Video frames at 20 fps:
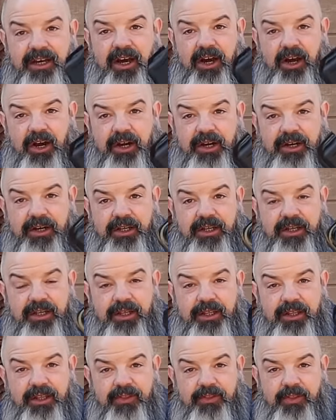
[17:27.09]
are
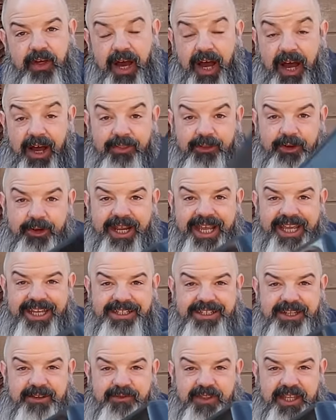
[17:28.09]
the other
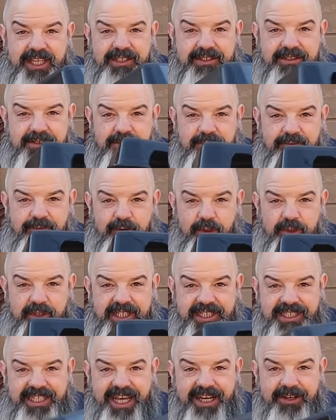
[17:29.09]
end of these food
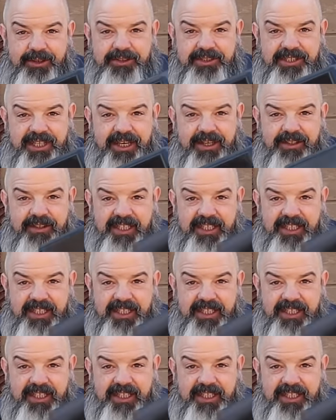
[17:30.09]
containers